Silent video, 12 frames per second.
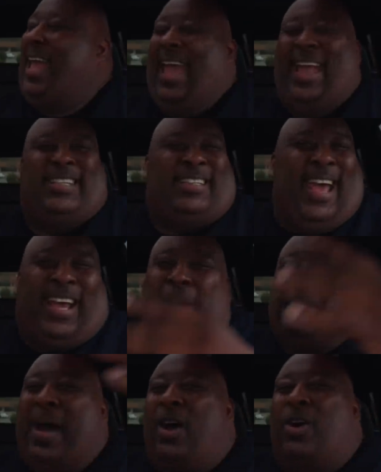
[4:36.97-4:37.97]
and check
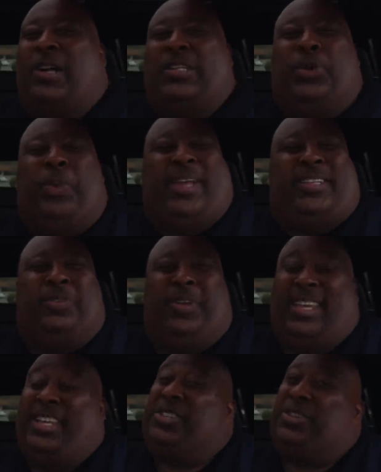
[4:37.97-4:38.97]
him out on Twitch.
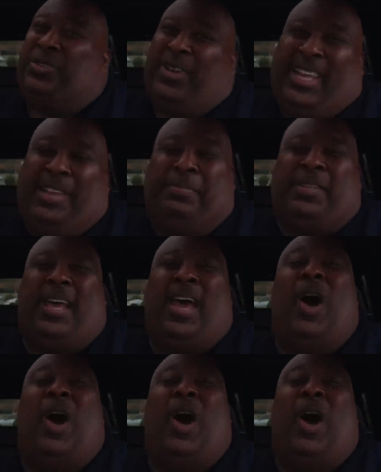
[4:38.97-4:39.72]
He streams